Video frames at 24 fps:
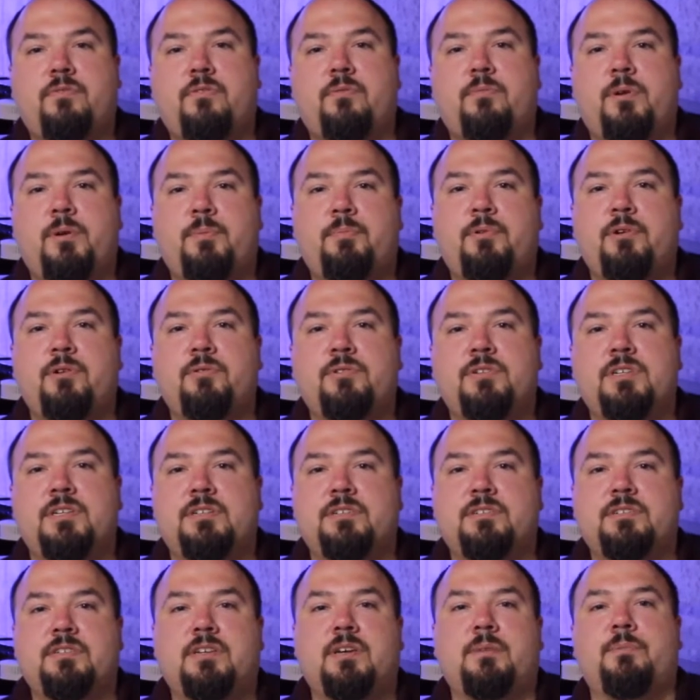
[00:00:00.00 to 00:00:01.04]
for my protein
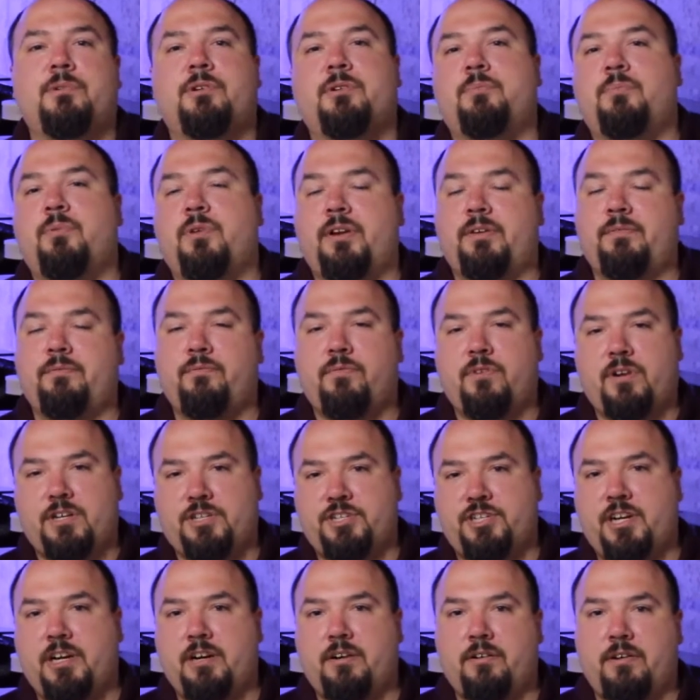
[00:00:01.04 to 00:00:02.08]
skimmer to bring
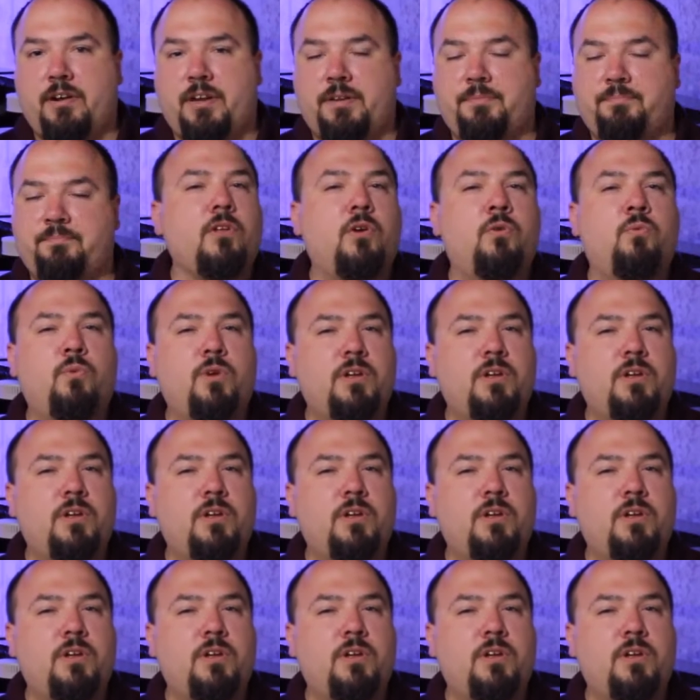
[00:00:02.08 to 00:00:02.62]
fresh air in.